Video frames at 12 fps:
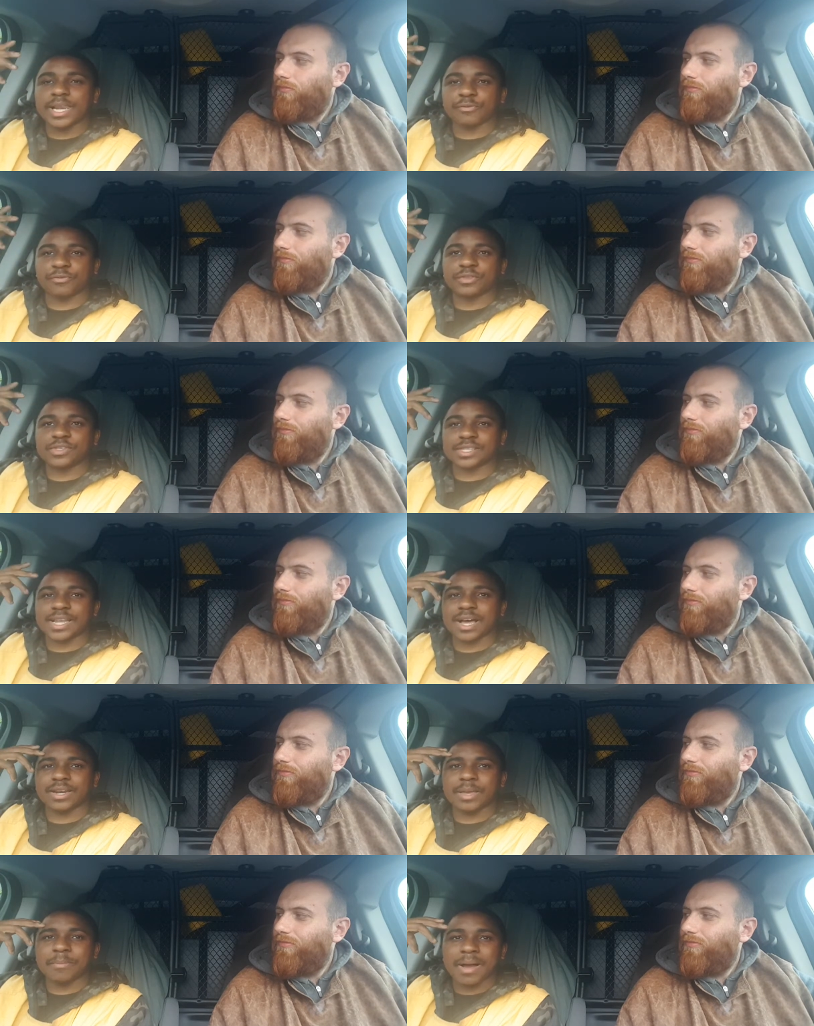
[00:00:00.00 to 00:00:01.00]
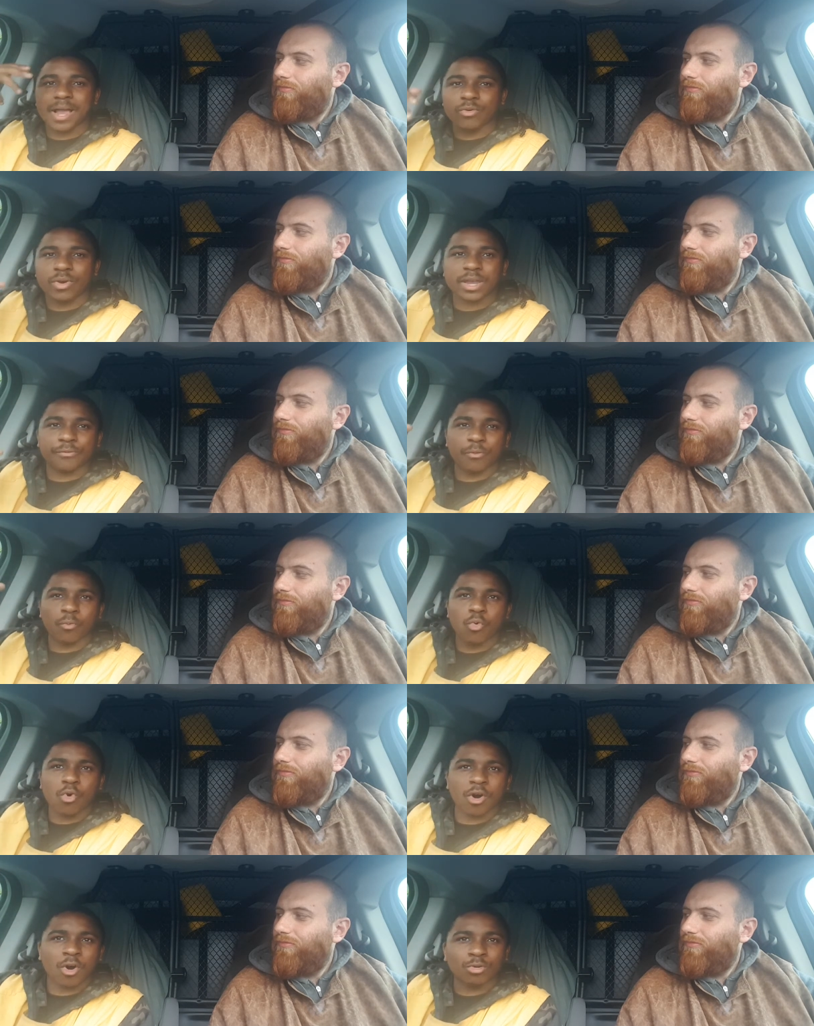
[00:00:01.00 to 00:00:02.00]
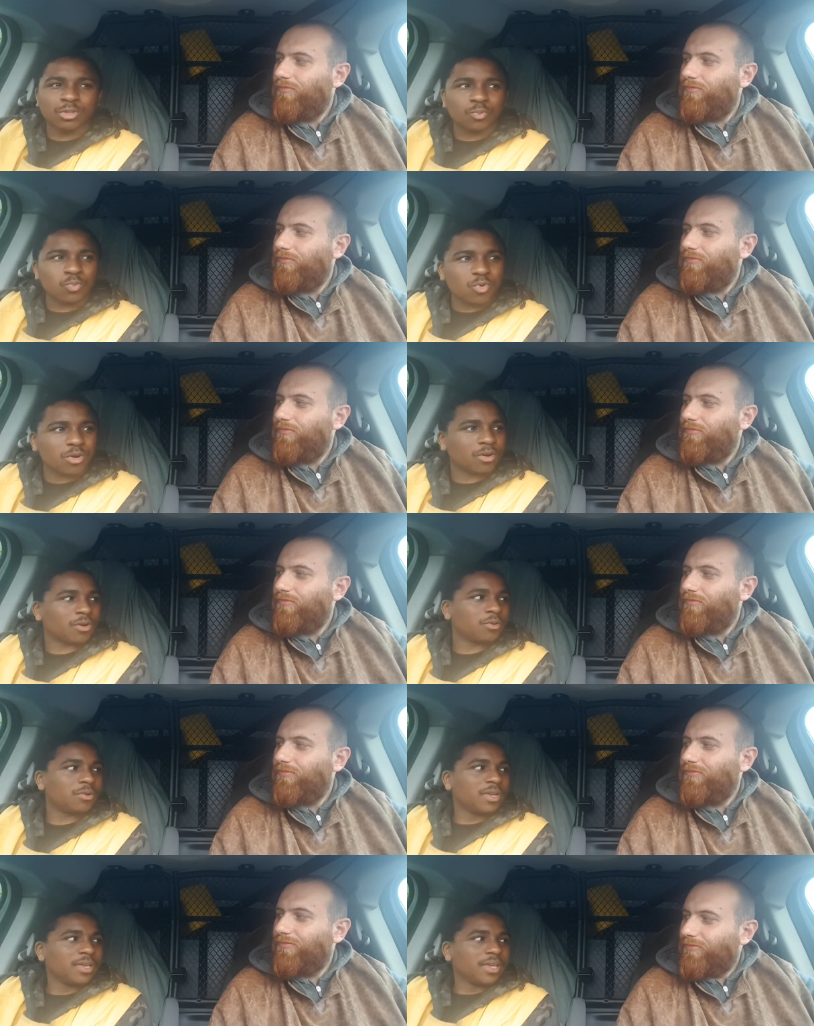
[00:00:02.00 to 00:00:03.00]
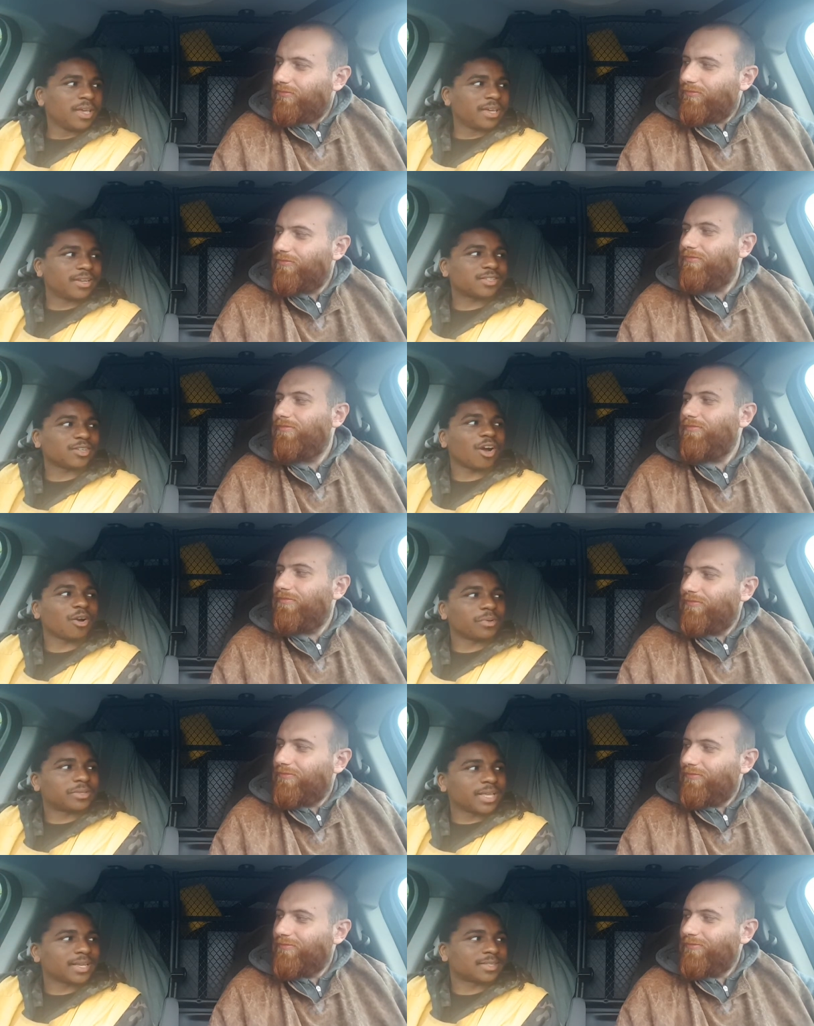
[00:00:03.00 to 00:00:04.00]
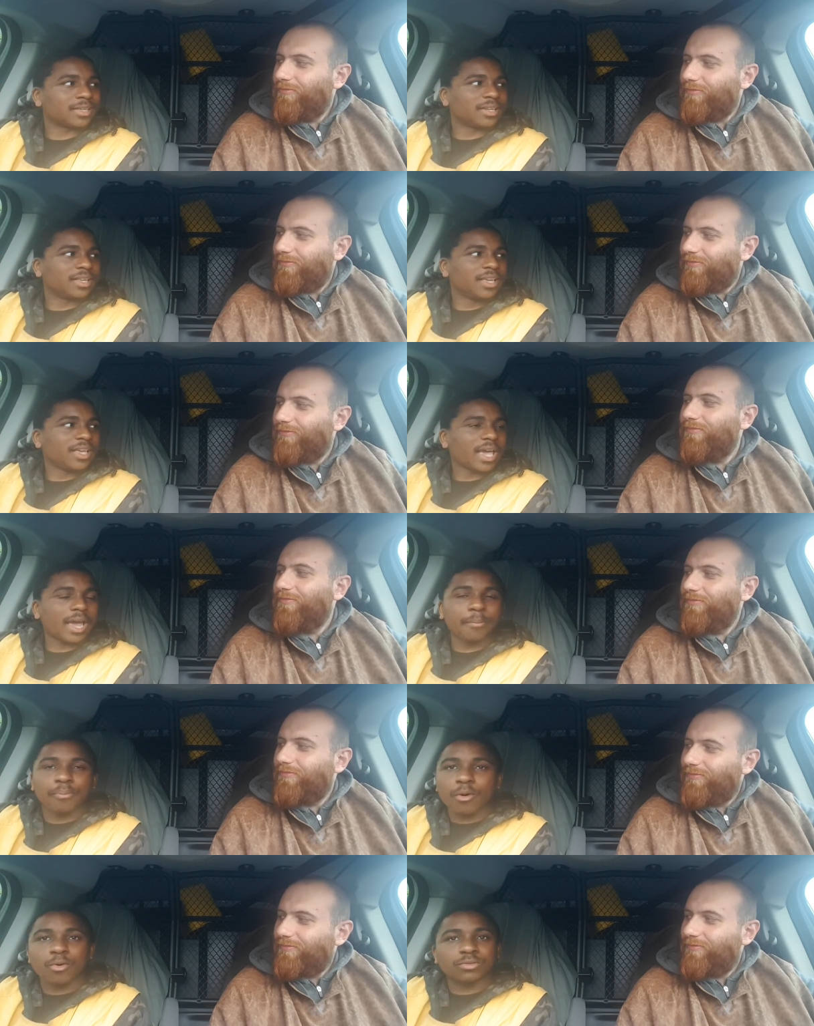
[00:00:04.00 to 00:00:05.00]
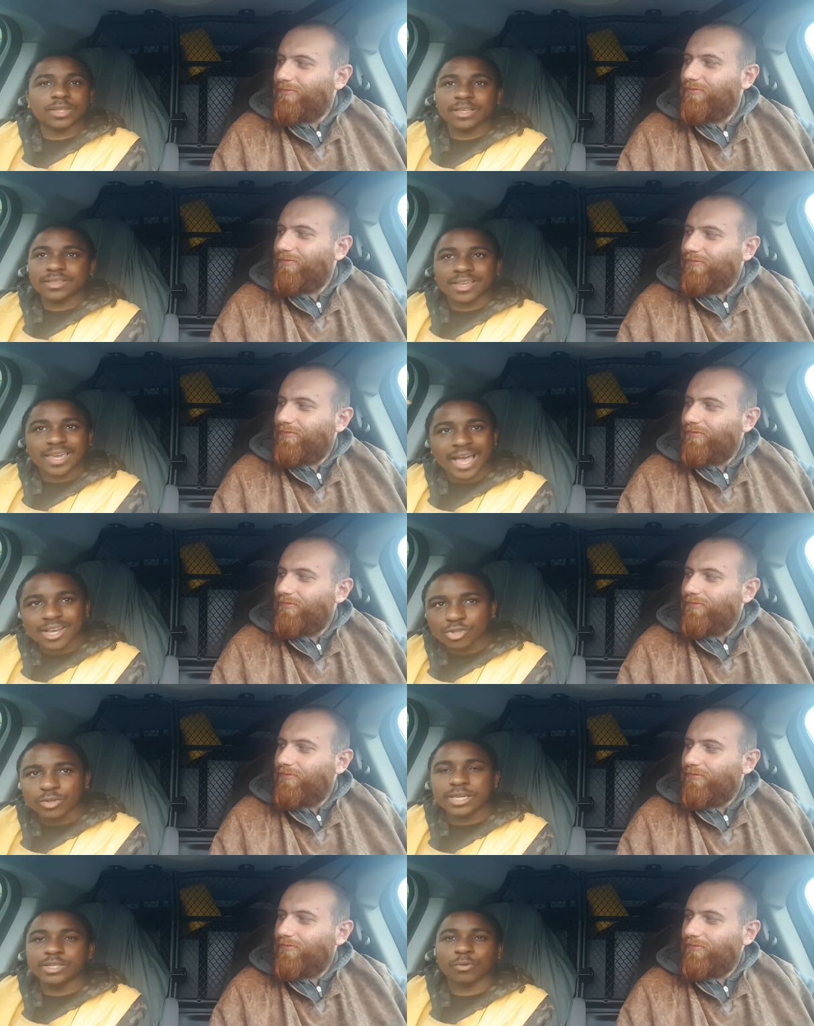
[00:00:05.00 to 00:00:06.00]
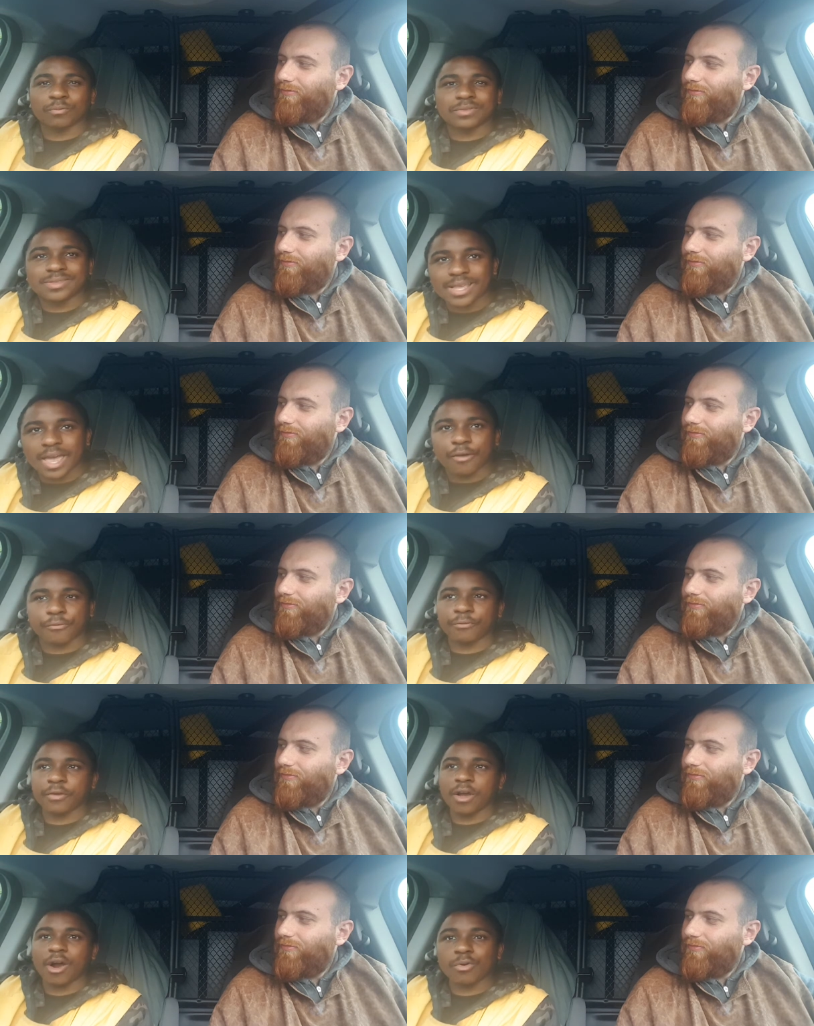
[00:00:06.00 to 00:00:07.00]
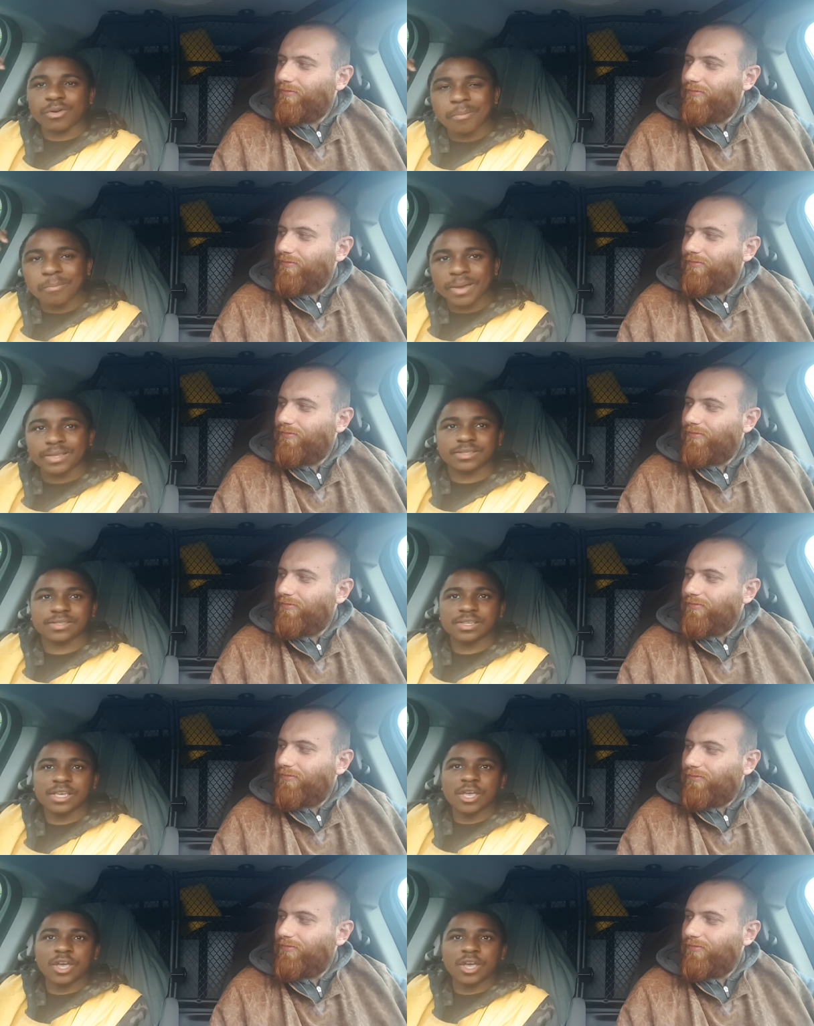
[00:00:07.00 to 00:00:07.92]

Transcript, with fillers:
Speaker 1: elephants and how they migrate from waterhole to waterhole in the Sahara Desert. Mm. And bro, the, the casualties of death are immense.